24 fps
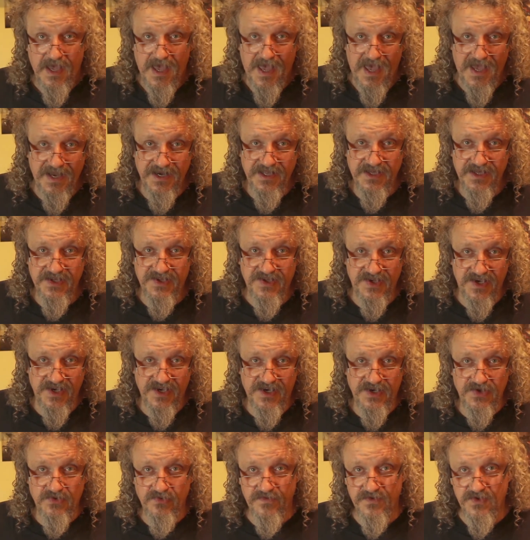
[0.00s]
any
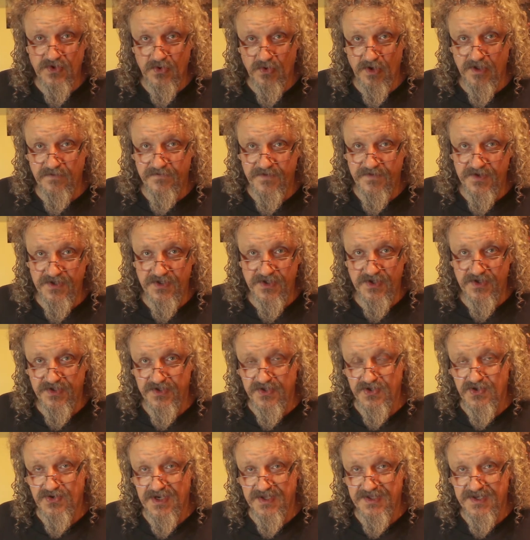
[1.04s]
psychers within 12 inches
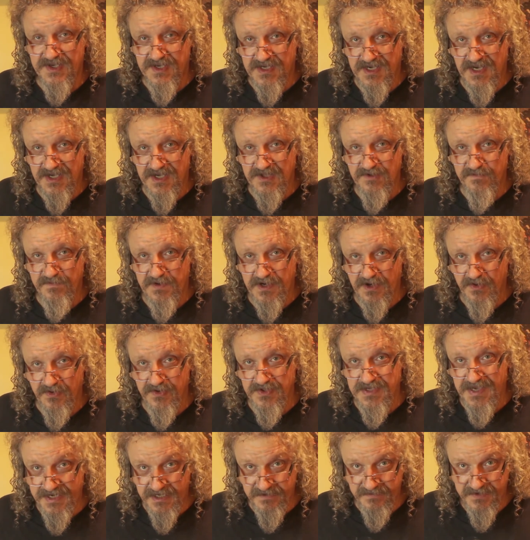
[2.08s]
that try to cast
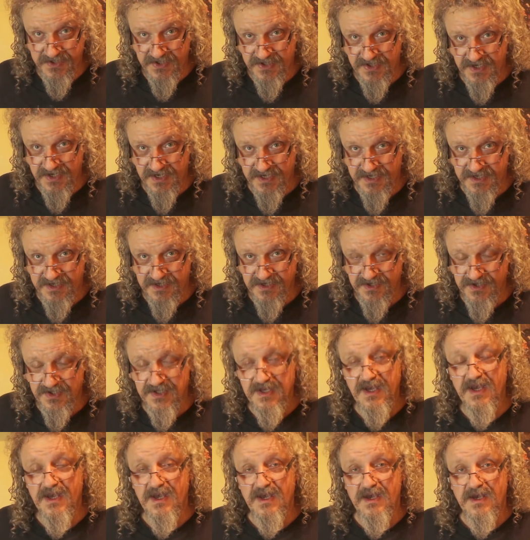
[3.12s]
powers, enemy psychers,
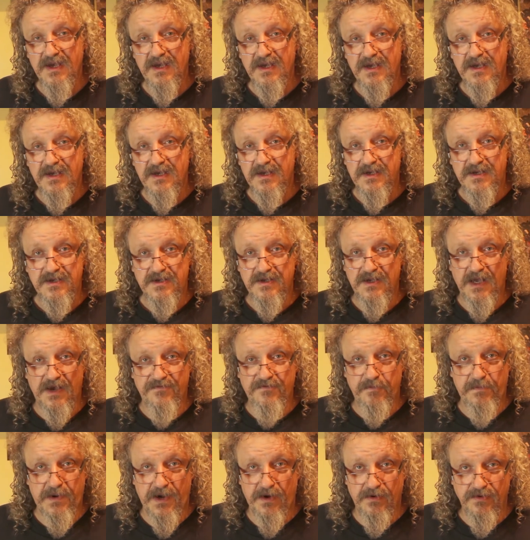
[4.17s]
have
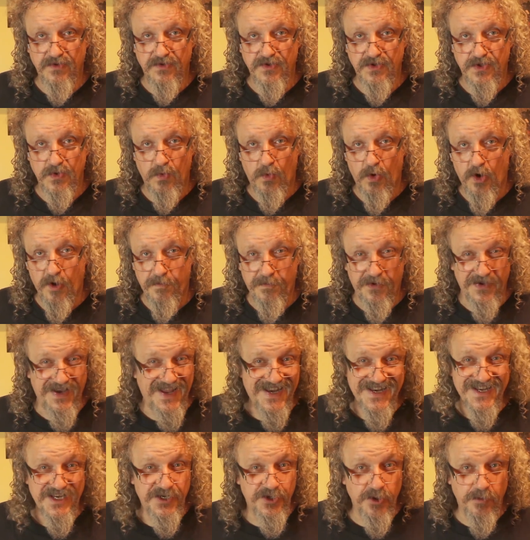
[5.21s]
a Perils of the Warp on
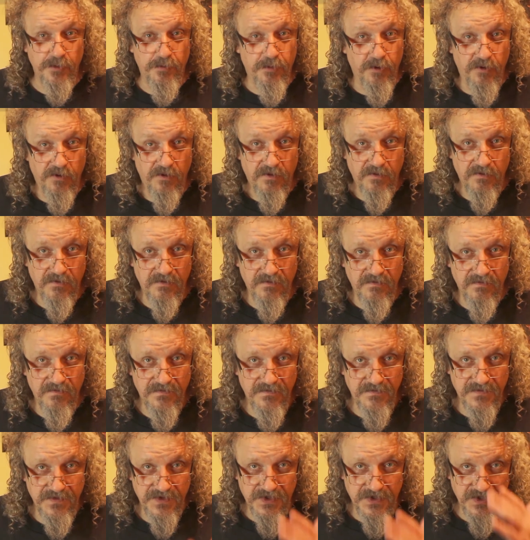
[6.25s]
any double.
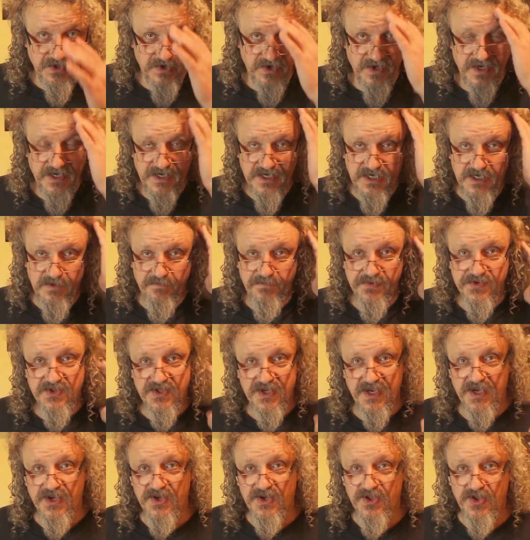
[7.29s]
So he could
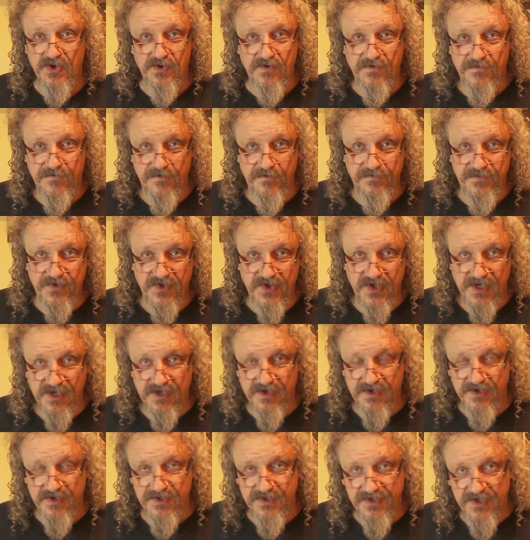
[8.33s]
protect you from
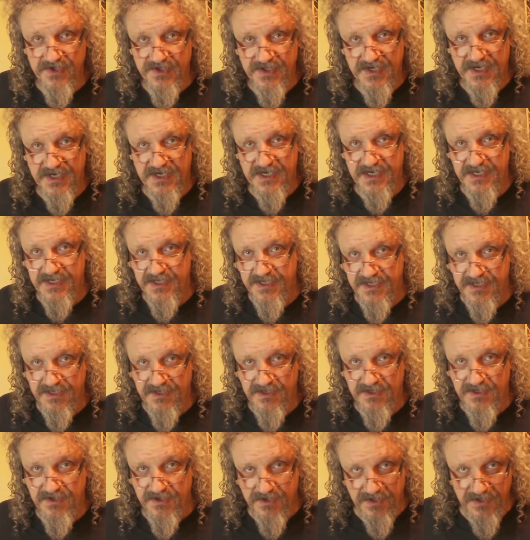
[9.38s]
psychers
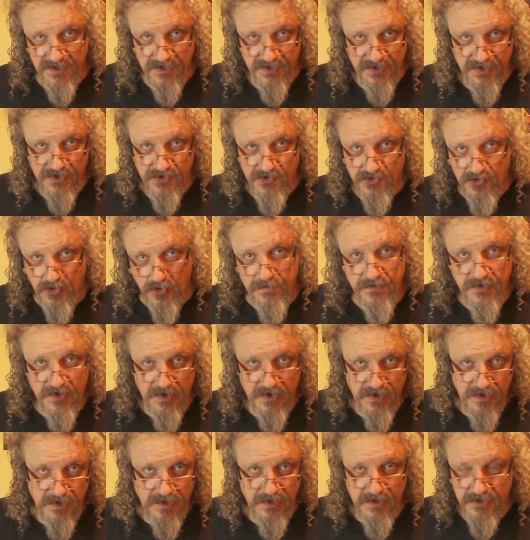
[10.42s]
attacking, you know, the troops
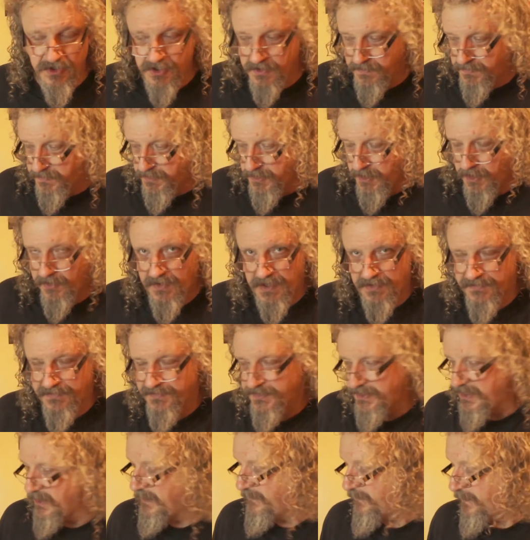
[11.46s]
that you've got
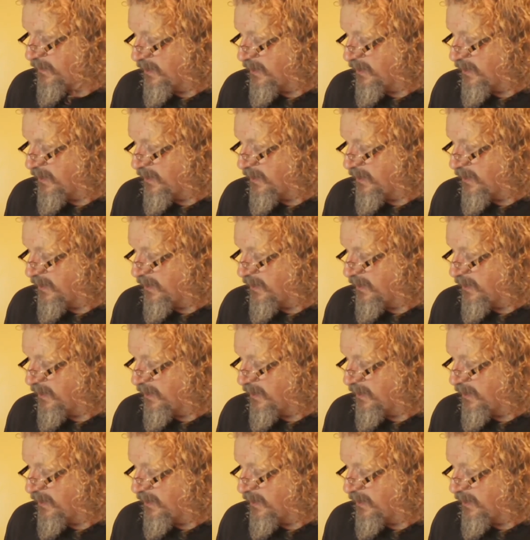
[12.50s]
around you.